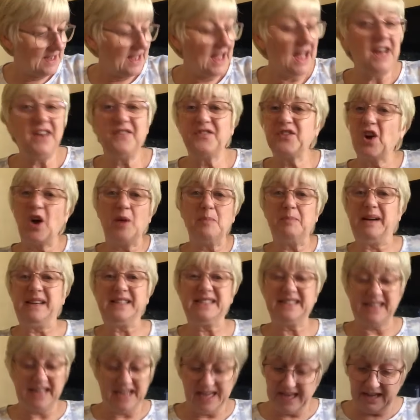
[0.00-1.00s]
And I've got a
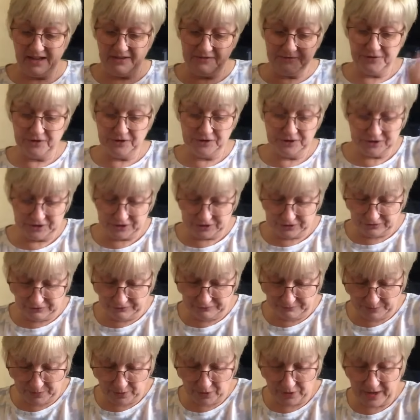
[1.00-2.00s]
basket here full of
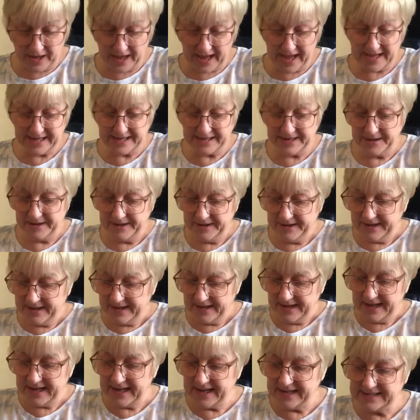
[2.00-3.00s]
stuff, but hey,
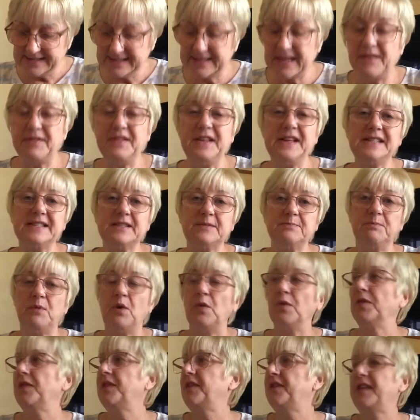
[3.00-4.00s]
this
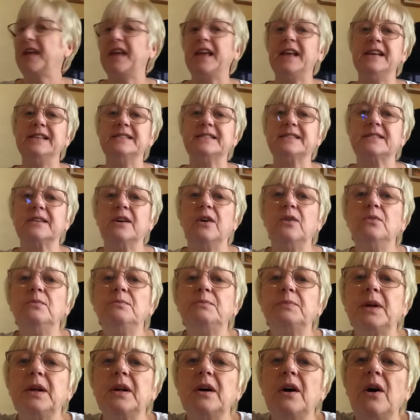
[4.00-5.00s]
month is, oh,
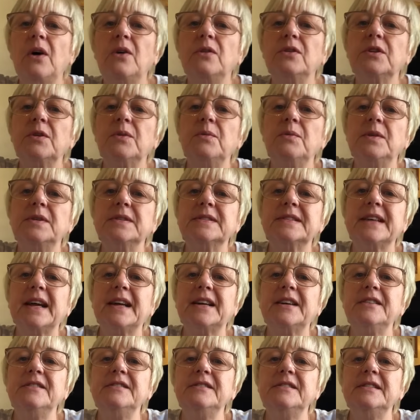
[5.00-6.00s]
hold on one
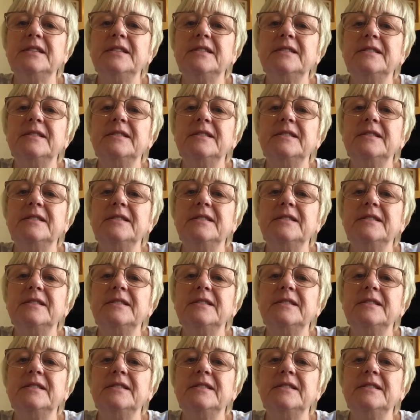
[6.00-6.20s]
second.